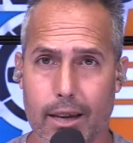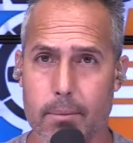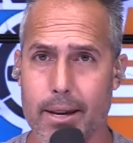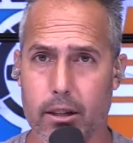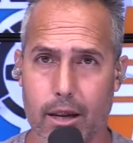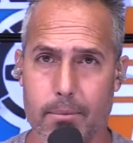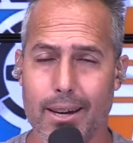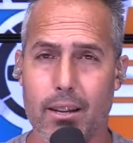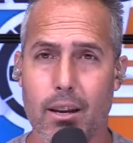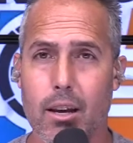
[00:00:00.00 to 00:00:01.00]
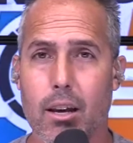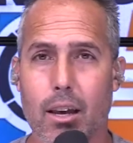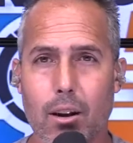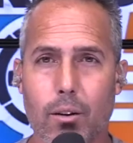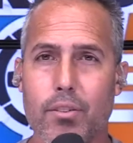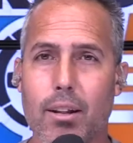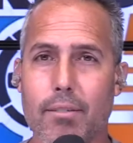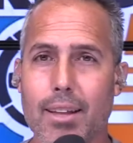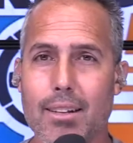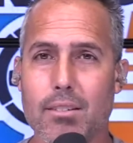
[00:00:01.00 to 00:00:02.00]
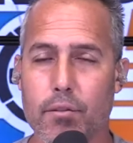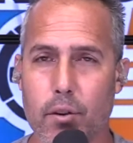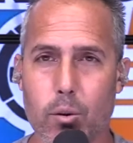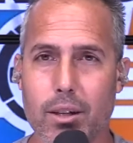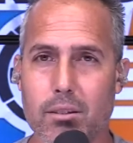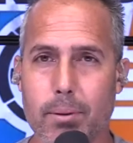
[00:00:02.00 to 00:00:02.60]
Get them in. If that's the focus,